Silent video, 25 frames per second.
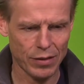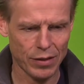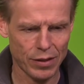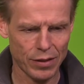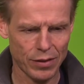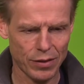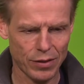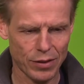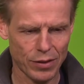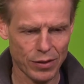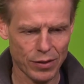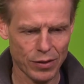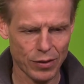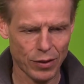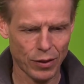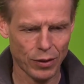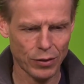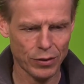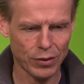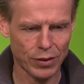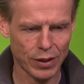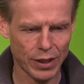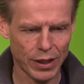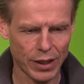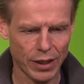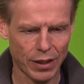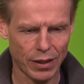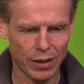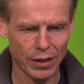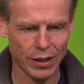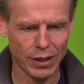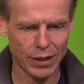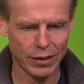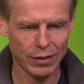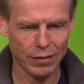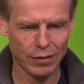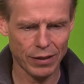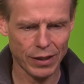is those three are
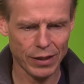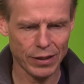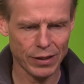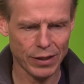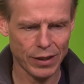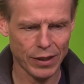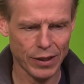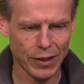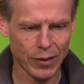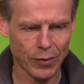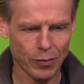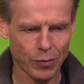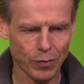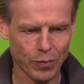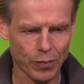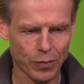interesting.